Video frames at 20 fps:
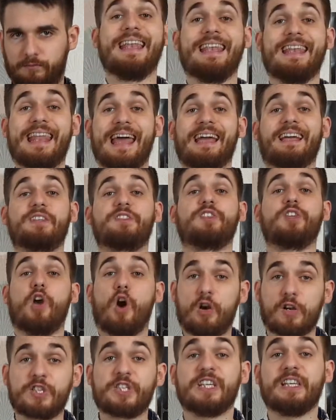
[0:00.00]
Next,
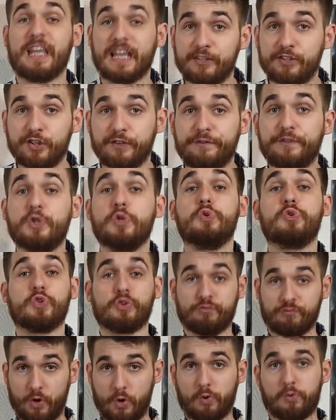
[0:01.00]
Carson interviews
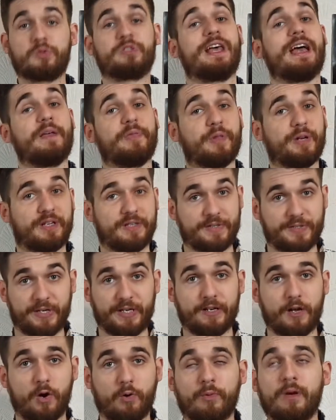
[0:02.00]
Rose at the
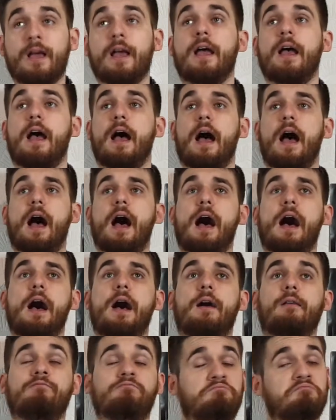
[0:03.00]
casino.
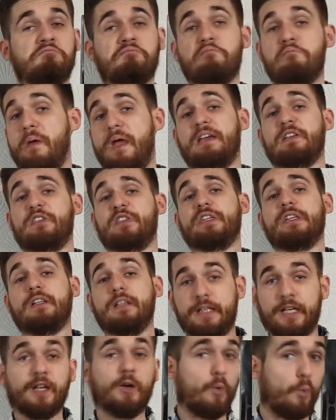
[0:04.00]

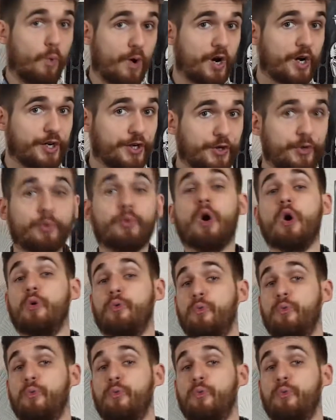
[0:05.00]
Basically, were you or